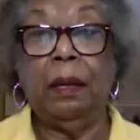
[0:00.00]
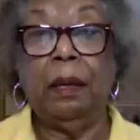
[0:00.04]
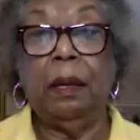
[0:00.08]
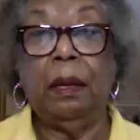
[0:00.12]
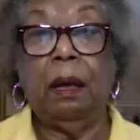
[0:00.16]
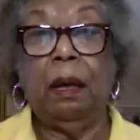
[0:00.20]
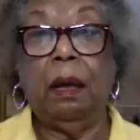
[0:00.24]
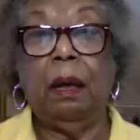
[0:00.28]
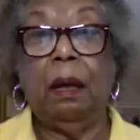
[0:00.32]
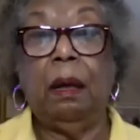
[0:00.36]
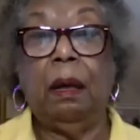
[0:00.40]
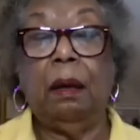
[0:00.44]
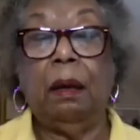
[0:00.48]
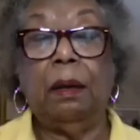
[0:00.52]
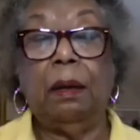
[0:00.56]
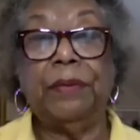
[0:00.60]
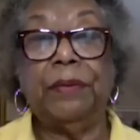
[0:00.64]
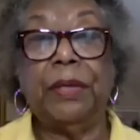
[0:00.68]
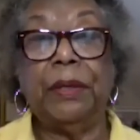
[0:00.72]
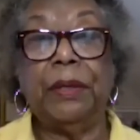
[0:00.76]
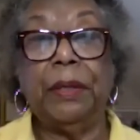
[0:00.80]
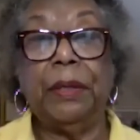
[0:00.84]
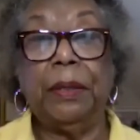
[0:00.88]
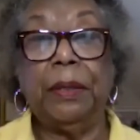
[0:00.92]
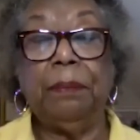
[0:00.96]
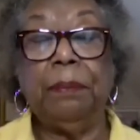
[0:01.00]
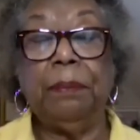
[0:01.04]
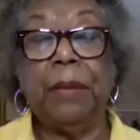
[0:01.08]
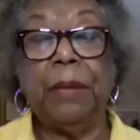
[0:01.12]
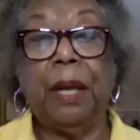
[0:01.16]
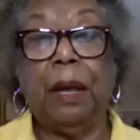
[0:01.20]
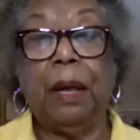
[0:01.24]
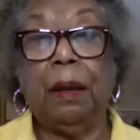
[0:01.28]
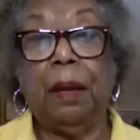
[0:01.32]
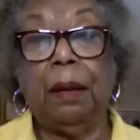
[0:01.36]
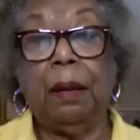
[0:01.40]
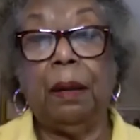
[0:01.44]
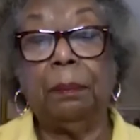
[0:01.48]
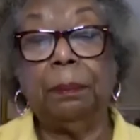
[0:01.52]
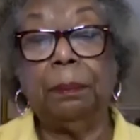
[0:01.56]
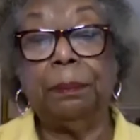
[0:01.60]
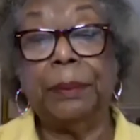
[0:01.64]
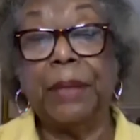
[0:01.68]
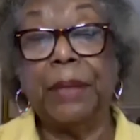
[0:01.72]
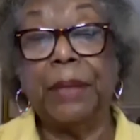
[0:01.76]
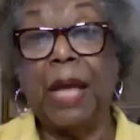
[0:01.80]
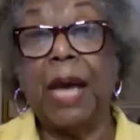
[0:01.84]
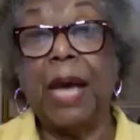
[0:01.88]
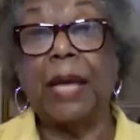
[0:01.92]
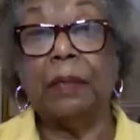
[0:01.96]
the
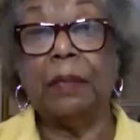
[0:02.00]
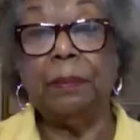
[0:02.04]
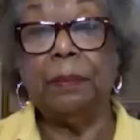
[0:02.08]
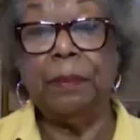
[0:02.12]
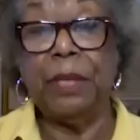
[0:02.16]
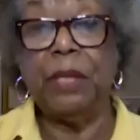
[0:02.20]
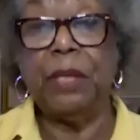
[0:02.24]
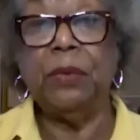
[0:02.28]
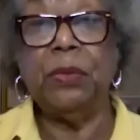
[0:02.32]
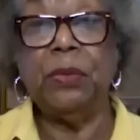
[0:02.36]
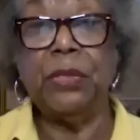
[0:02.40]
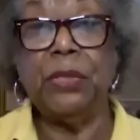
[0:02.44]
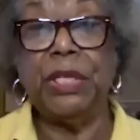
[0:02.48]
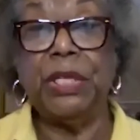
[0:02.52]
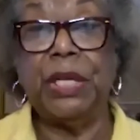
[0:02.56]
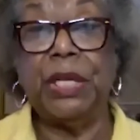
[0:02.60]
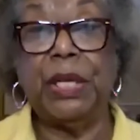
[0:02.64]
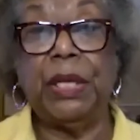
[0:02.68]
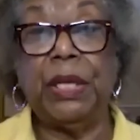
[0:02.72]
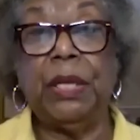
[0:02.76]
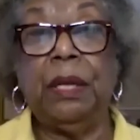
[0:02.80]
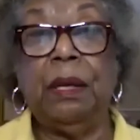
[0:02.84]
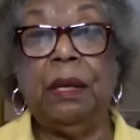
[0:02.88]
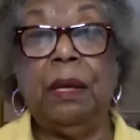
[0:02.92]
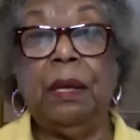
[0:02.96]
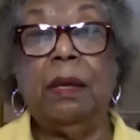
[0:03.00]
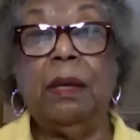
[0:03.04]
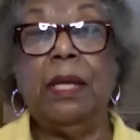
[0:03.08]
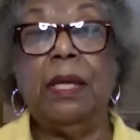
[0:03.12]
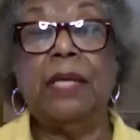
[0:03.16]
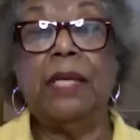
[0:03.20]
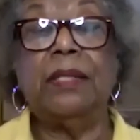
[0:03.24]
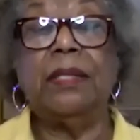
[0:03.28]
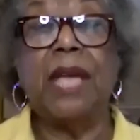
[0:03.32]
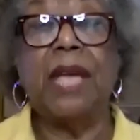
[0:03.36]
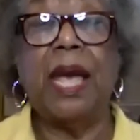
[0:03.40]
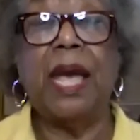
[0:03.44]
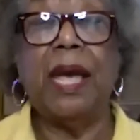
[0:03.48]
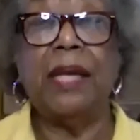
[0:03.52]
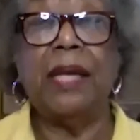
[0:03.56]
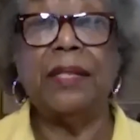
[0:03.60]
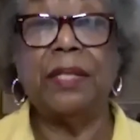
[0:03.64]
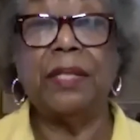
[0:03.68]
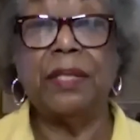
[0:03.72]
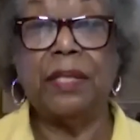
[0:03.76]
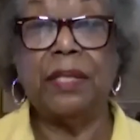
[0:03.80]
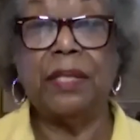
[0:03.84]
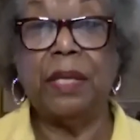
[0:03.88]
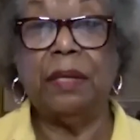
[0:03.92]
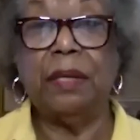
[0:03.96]
Black community is
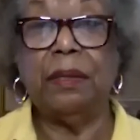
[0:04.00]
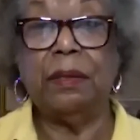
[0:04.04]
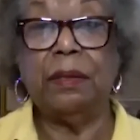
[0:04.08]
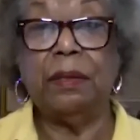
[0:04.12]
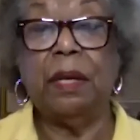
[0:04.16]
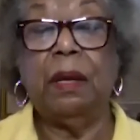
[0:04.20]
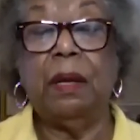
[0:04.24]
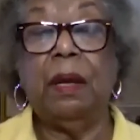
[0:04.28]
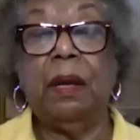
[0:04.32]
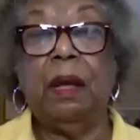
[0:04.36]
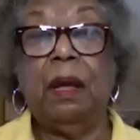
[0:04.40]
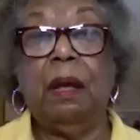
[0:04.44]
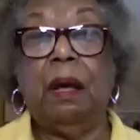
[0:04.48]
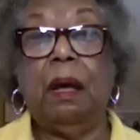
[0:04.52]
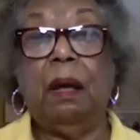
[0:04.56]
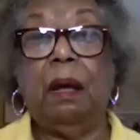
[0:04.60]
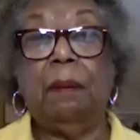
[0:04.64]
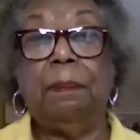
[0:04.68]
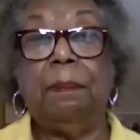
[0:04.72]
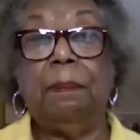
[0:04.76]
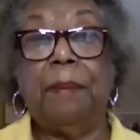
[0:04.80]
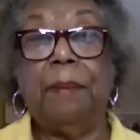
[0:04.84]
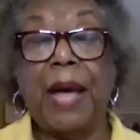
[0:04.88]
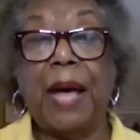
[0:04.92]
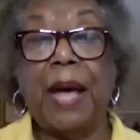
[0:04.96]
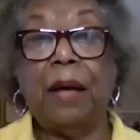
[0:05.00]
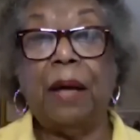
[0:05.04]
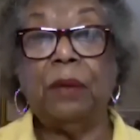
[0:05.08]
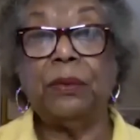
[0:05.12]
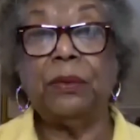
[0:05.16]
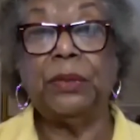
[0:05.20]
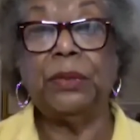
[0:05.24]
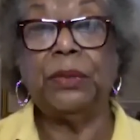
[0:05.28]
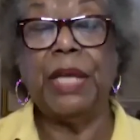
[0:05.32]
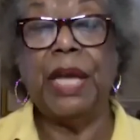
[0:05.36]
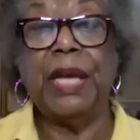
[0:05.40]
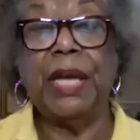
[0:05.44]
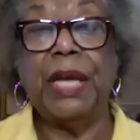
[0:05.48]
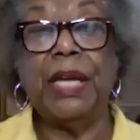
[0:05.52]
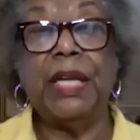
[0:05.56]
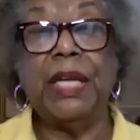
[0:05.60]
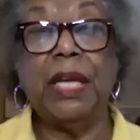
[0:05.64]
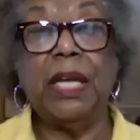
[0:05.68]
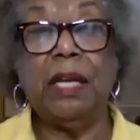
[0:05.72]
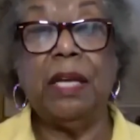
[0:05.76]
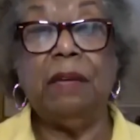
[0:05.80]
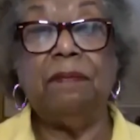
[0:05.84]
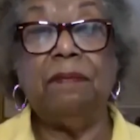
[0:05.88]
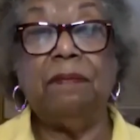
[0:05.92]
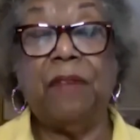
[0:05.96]
hesitant about getting
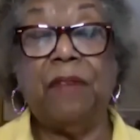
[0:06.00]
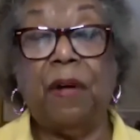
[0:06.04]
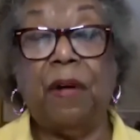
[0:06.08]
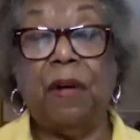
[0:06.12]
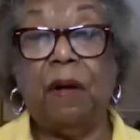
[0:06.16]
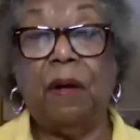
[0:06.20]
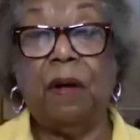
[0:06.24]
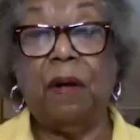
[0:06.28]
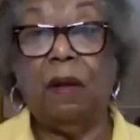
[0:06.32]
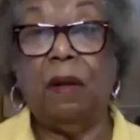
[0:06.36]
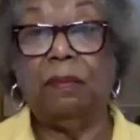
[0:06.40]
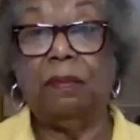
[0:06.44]
involved